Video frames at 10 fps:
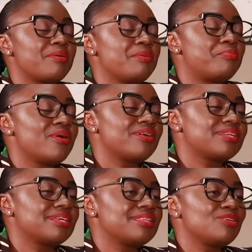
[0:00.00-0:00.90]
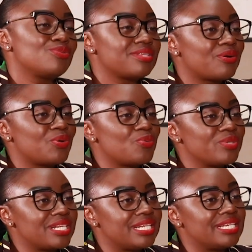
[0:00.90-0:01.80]
empowering the youth
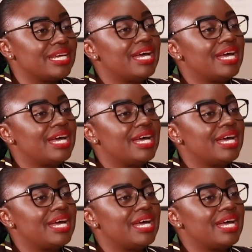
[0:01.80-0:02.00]
economically.